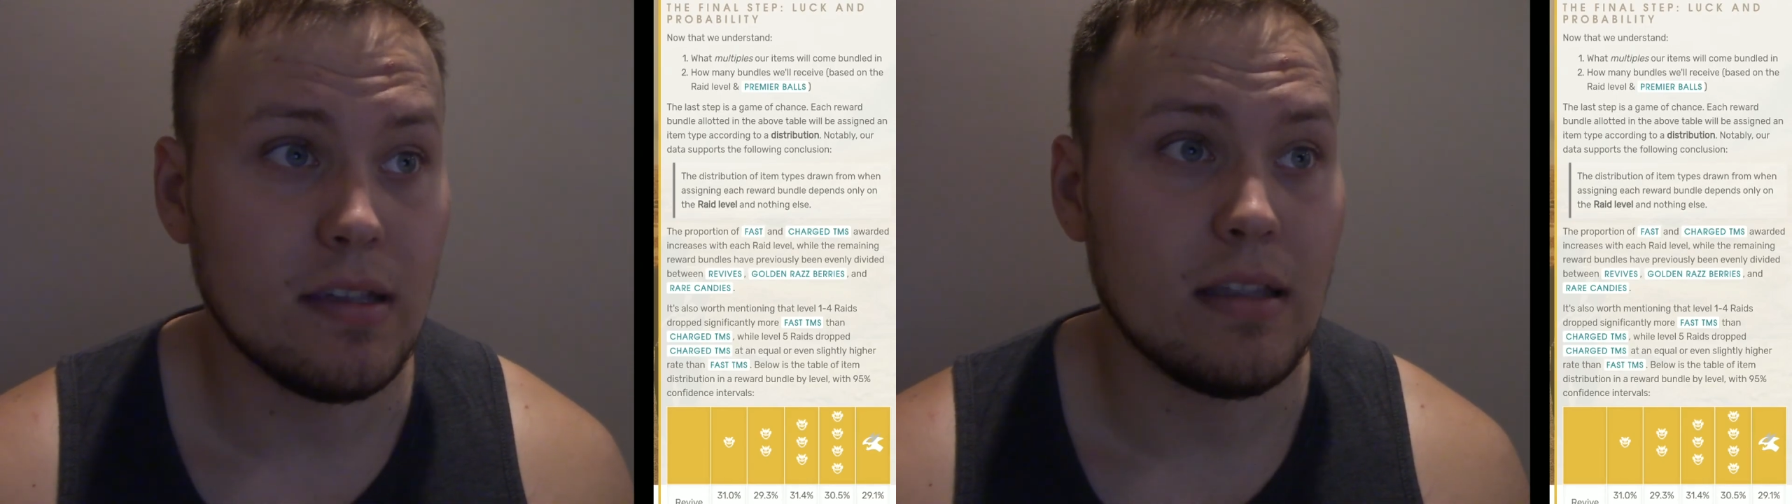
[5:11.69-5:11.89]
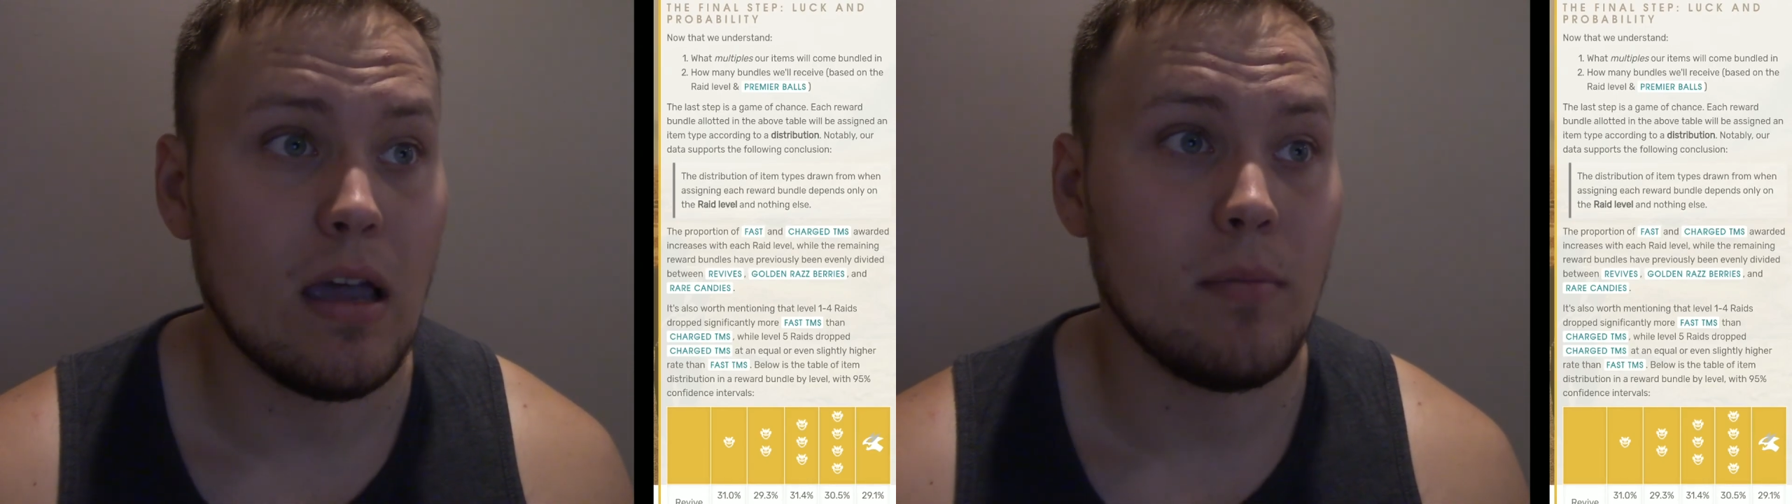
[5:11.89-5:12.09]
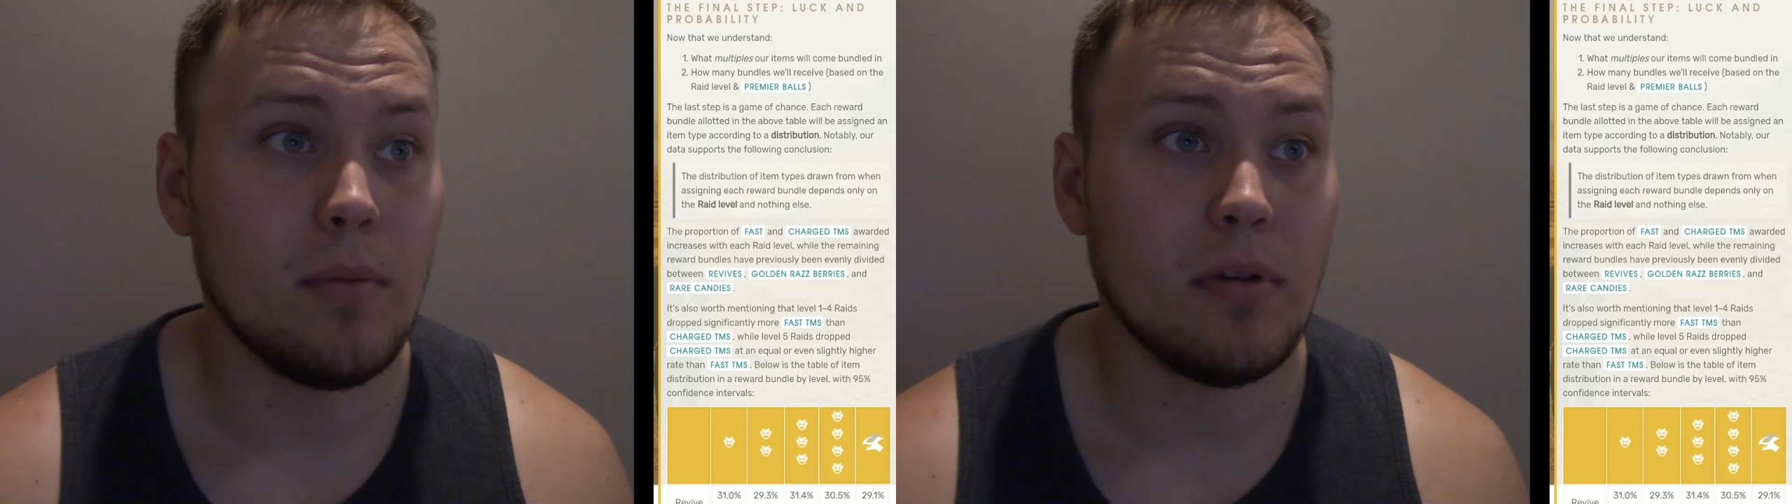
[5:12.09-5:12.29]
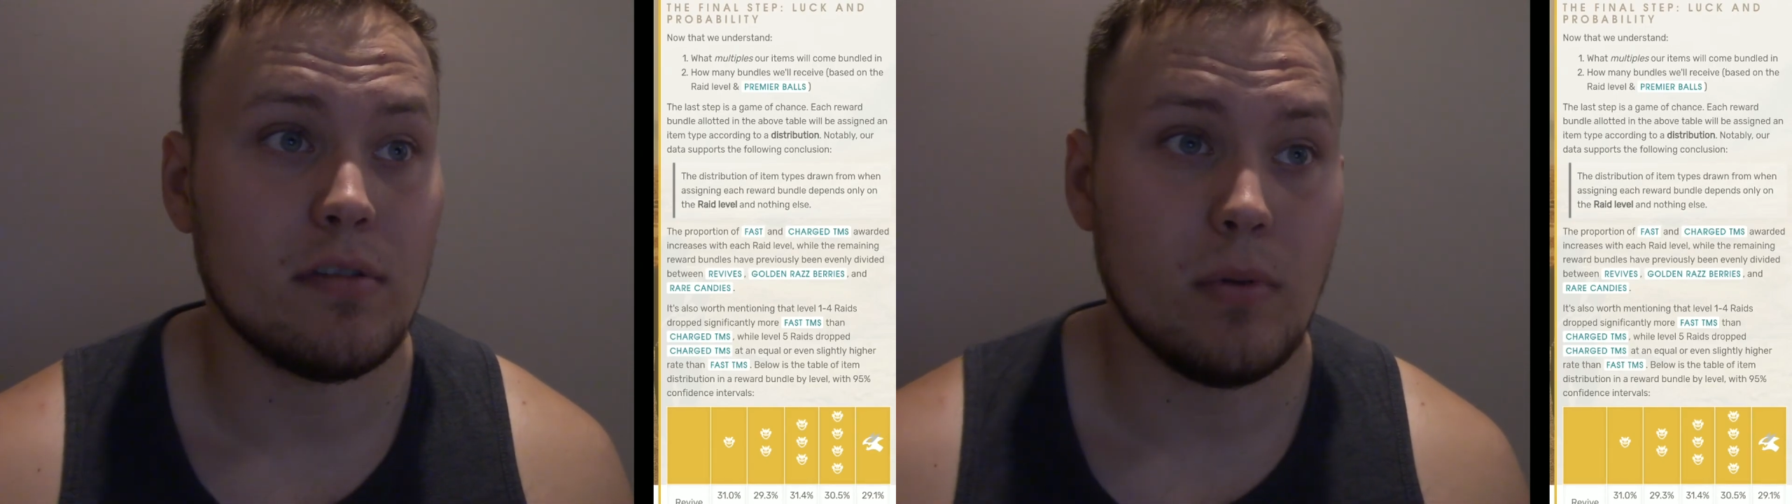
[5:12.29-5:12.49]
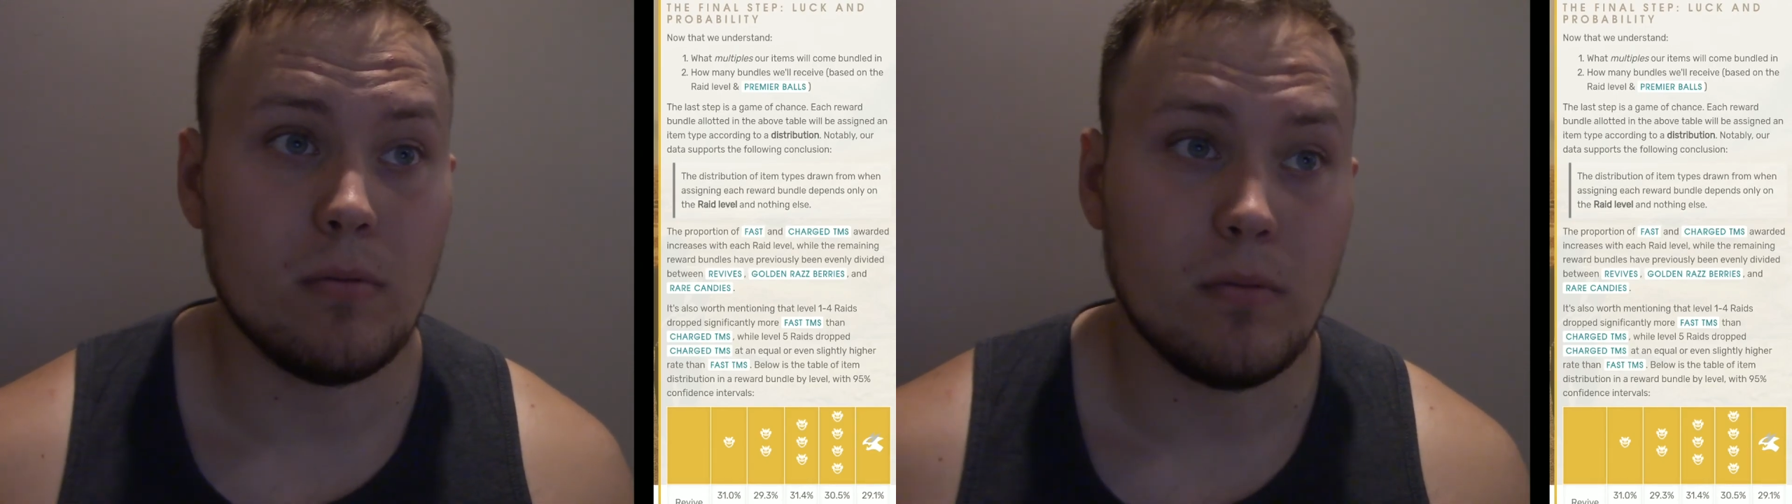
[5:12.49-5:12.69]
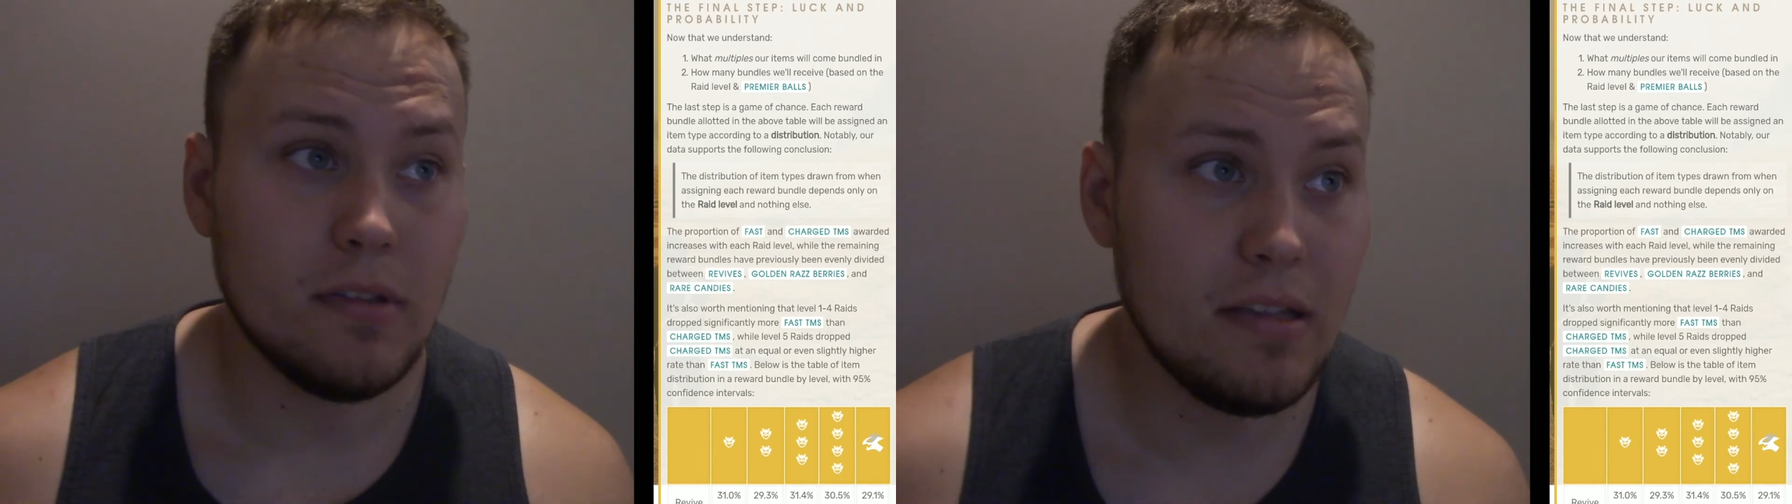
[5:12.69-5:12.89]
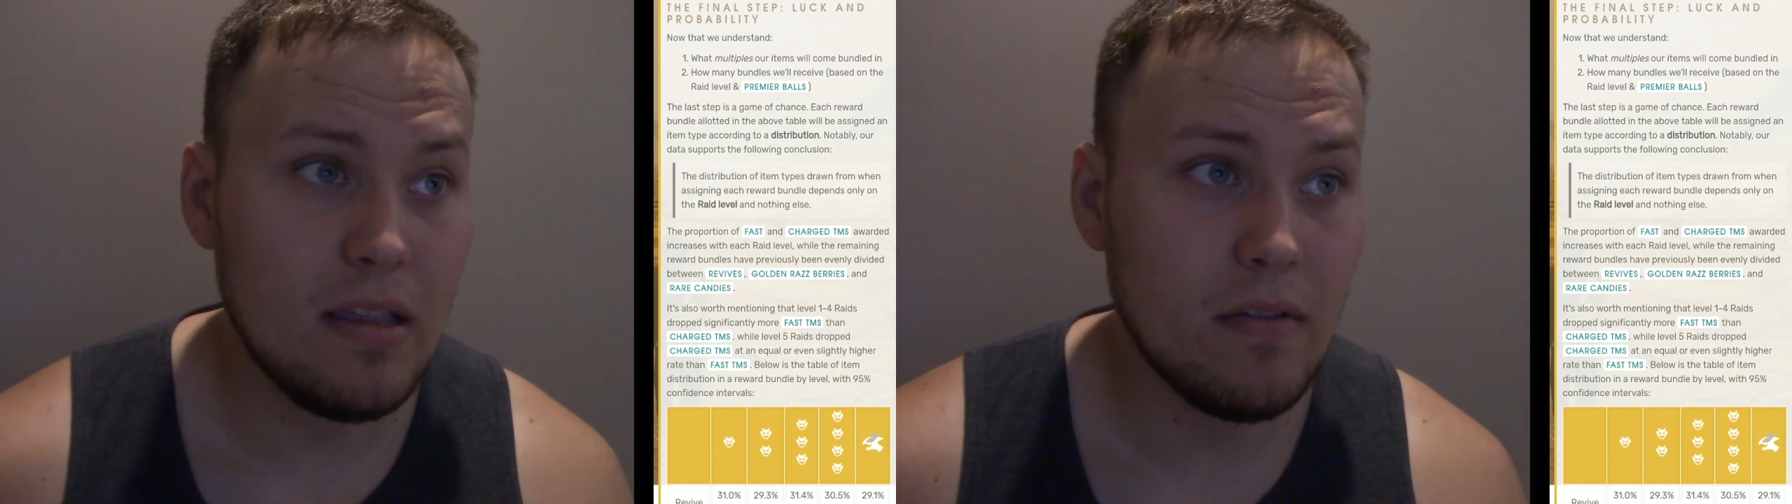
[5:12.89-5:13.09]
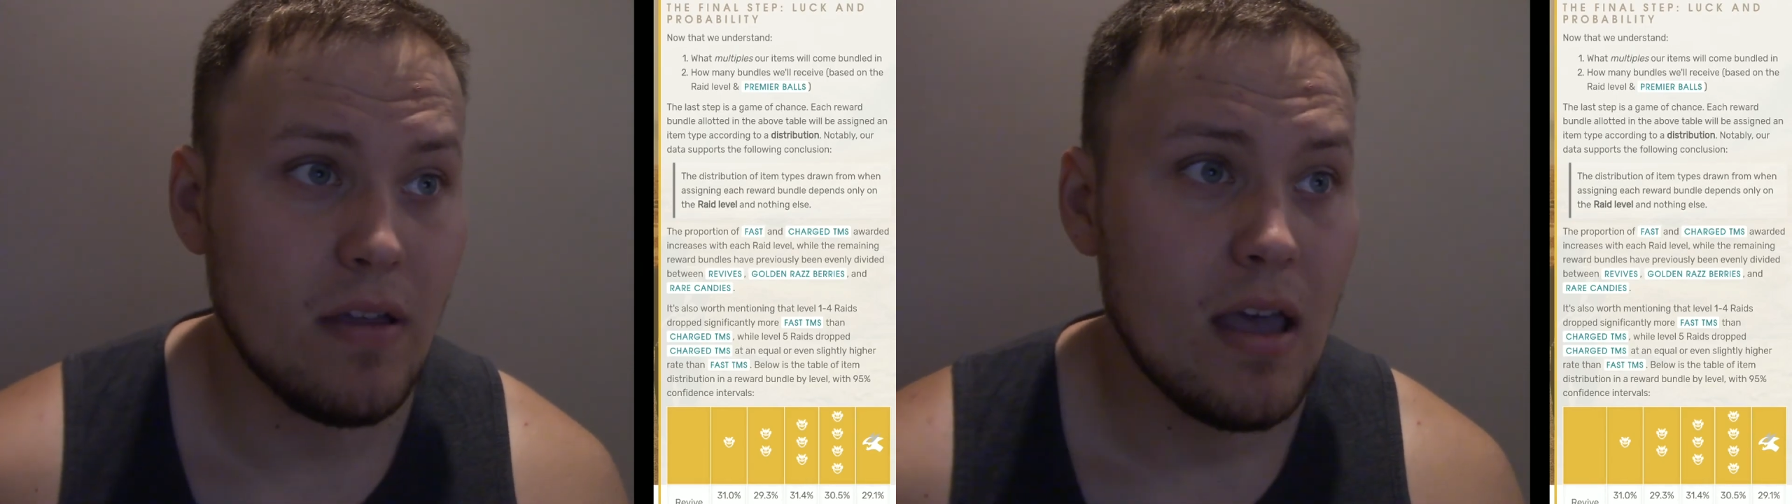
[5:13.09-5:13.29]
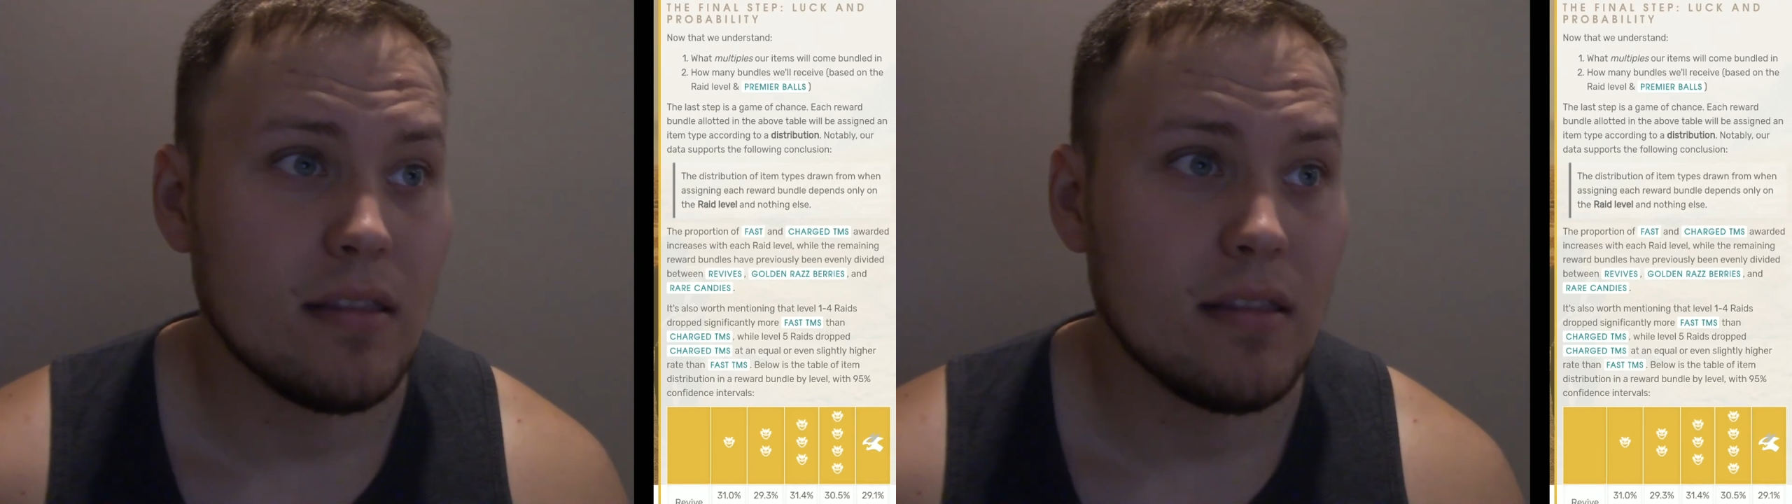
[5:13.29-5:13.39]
and how many bundles we will receive,